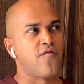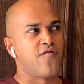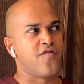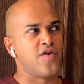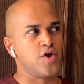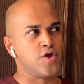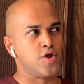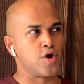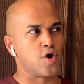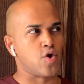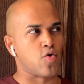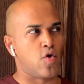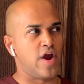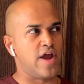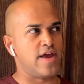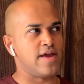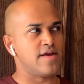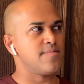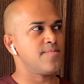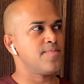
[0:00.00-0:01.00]
feeling
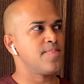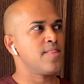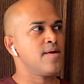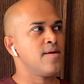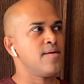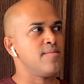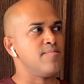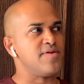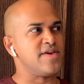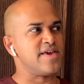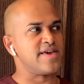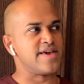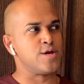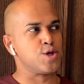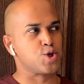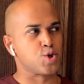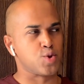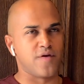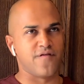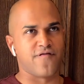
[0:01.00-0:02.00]
great, being
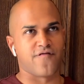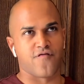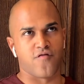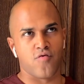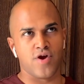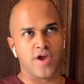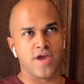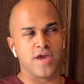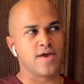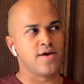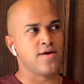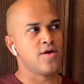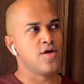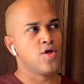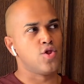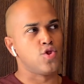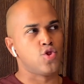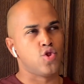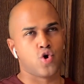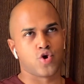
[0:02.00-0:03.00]
injury free,
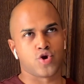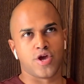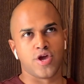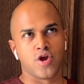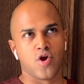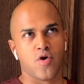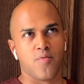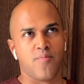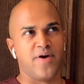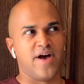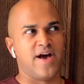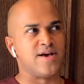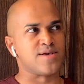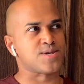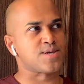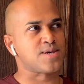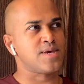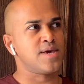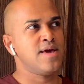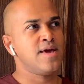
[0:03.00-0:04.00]
looking your
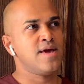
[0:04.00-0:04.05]
best,